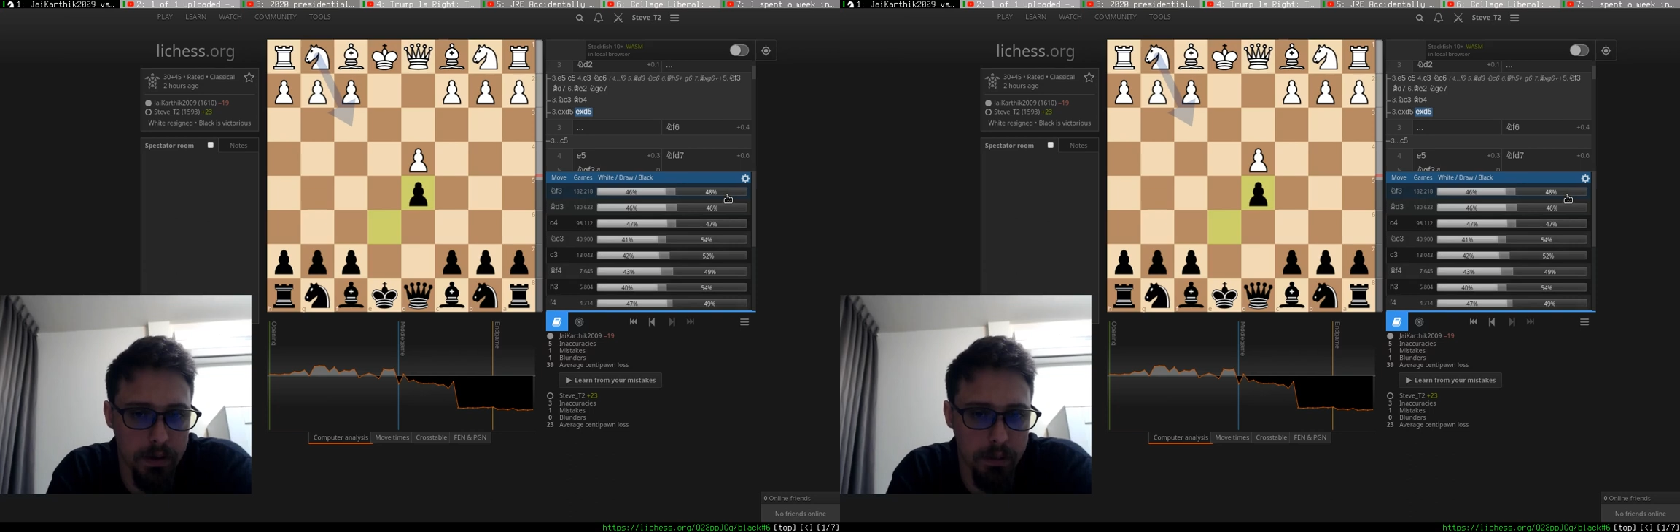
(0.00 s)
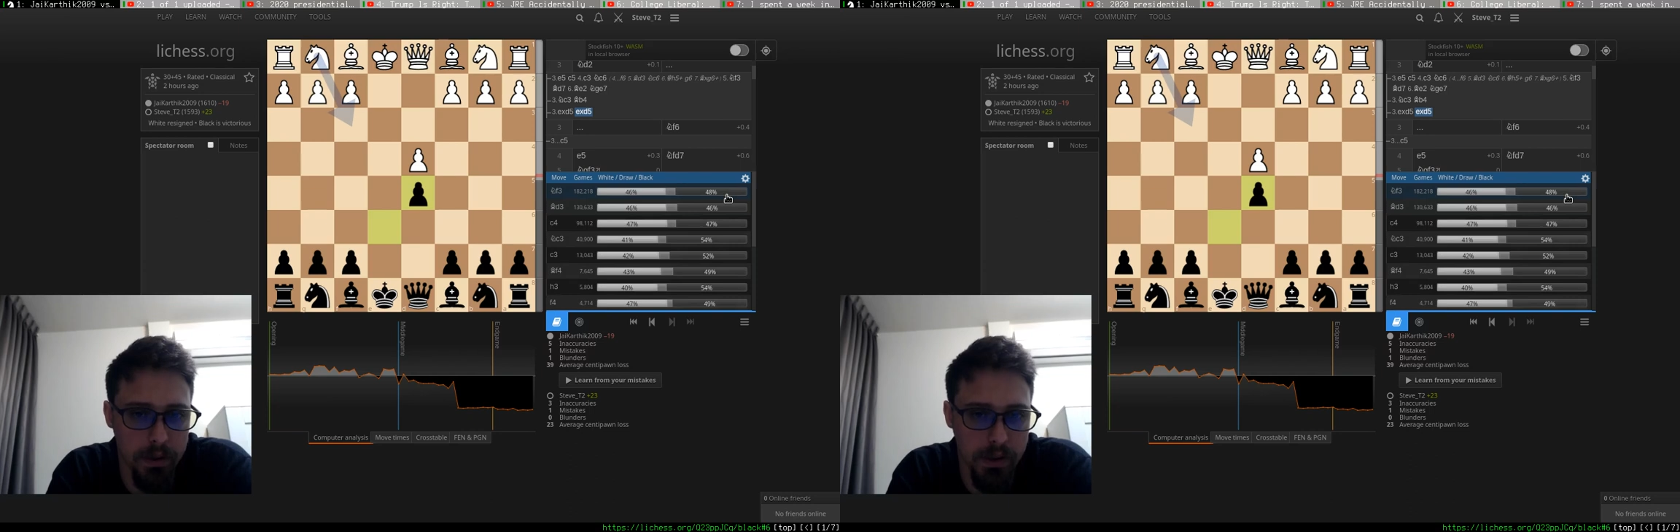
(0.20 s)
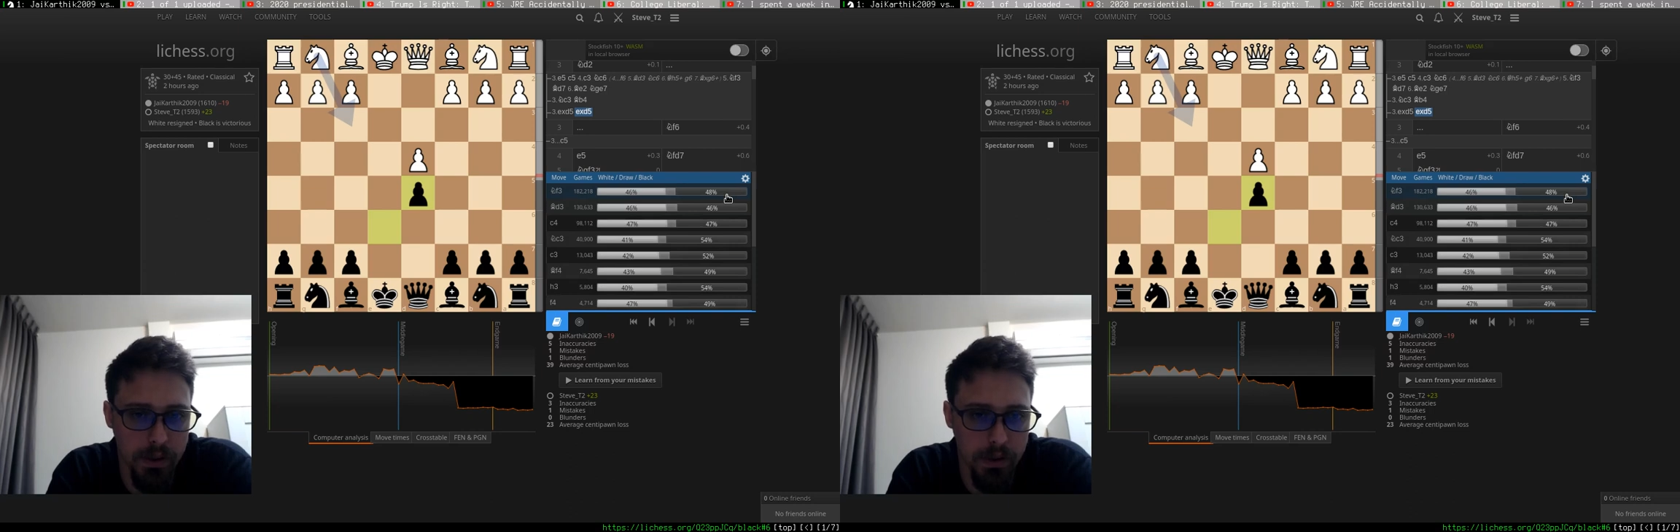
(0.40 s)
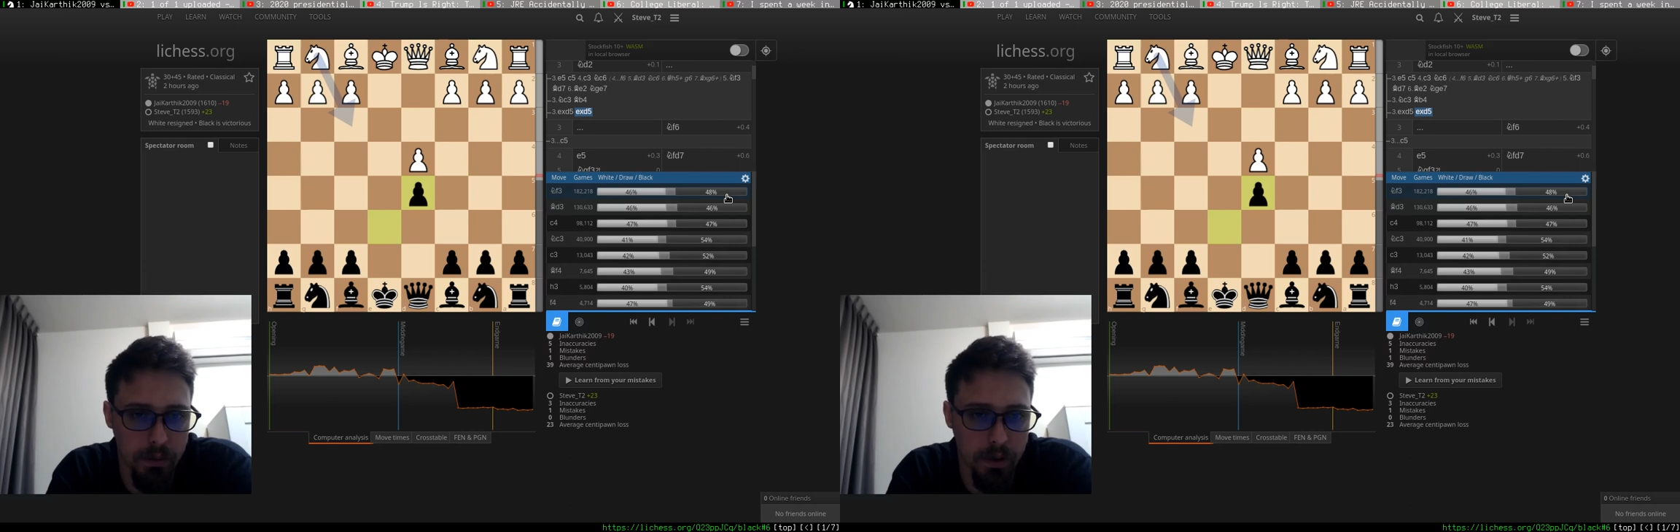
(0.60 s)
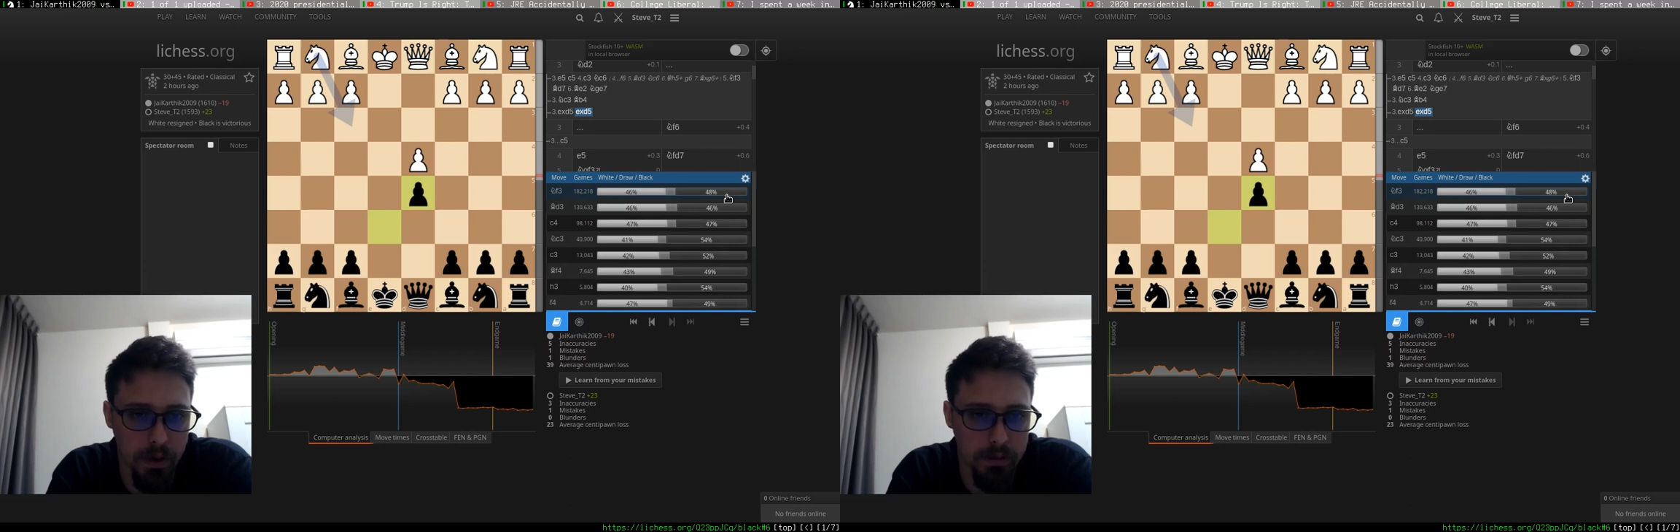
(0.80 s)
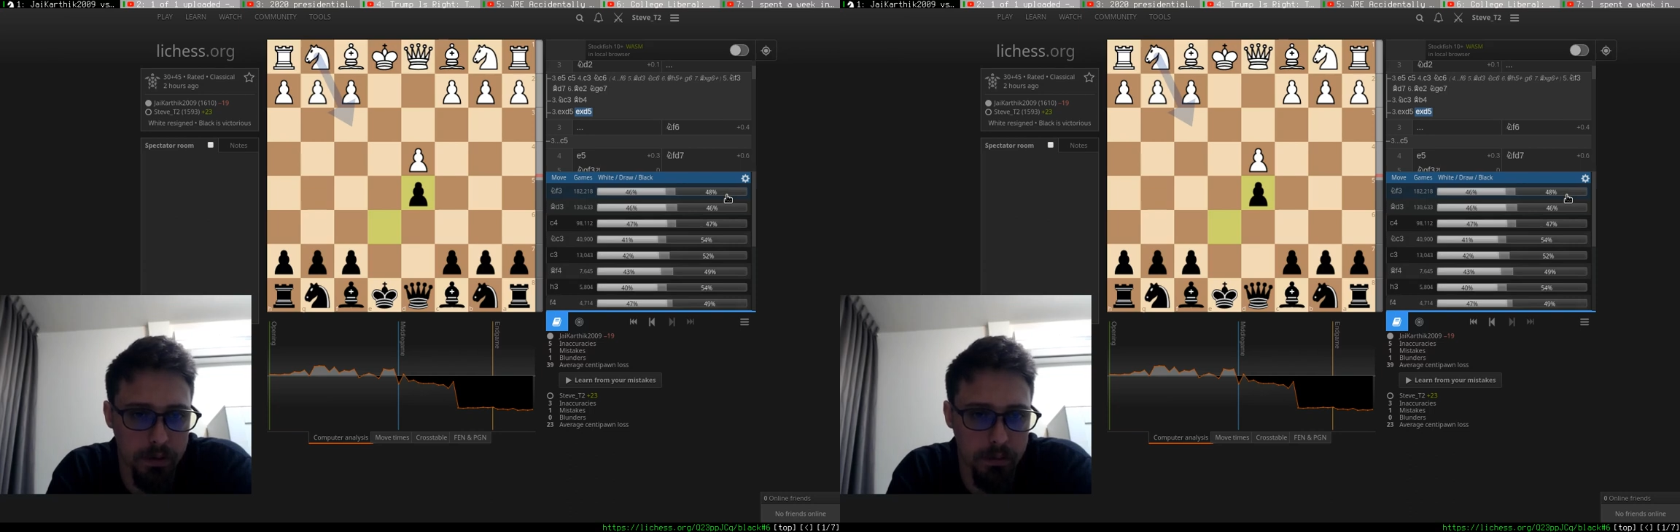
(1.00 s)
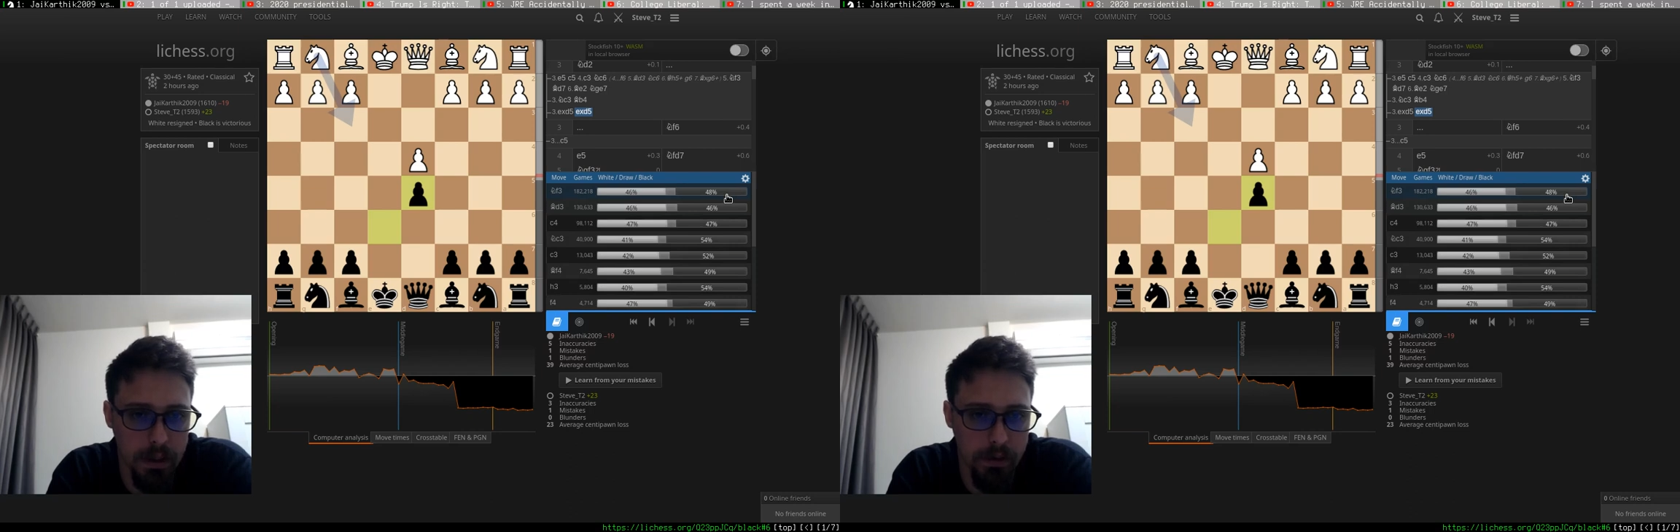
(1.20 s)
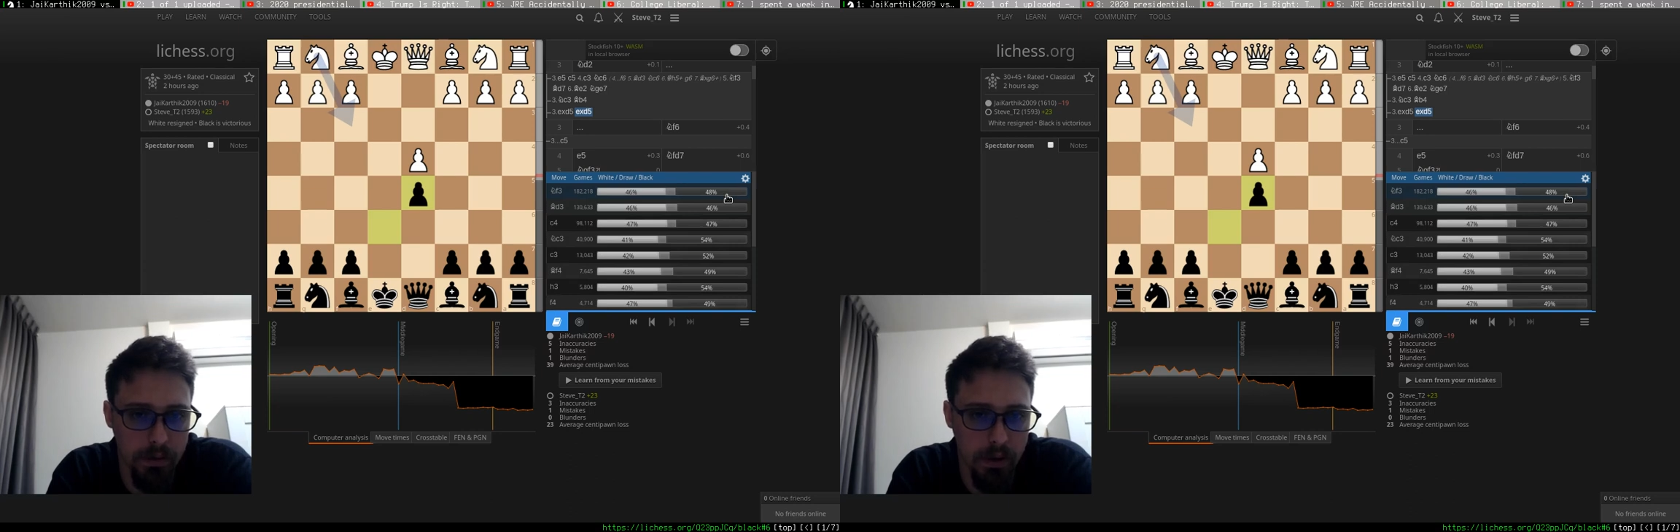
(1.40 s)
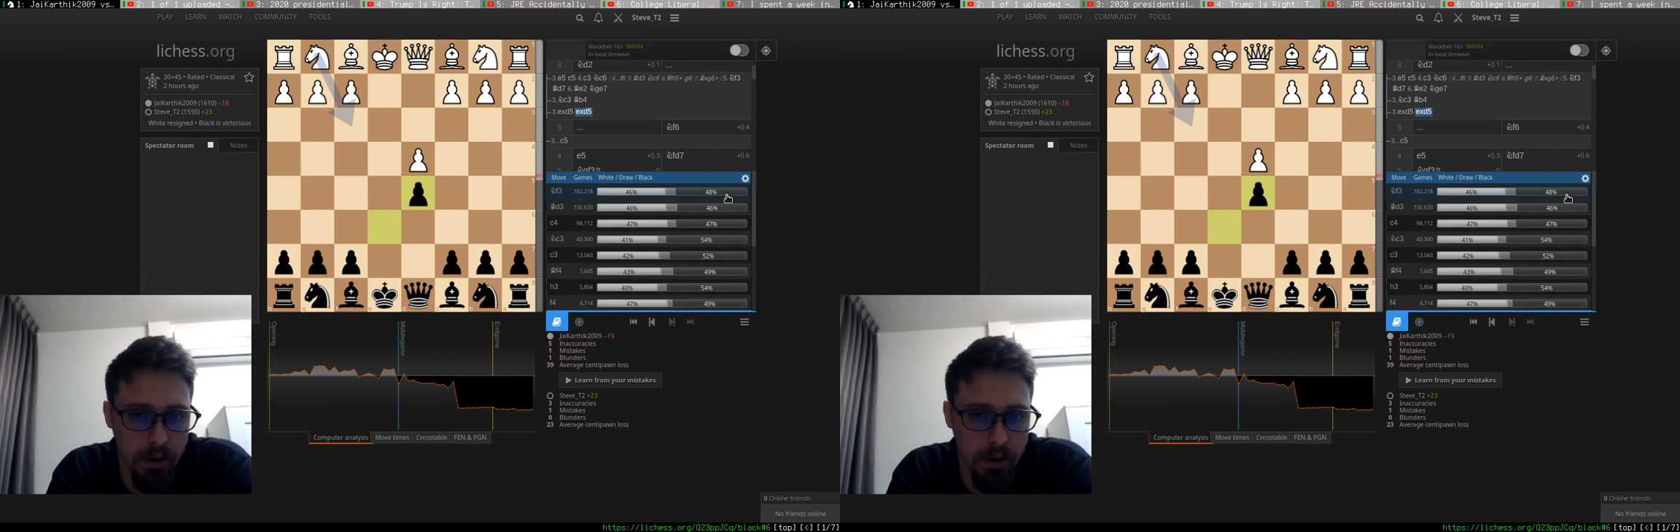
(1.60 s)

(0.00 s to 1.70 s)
positions more often, because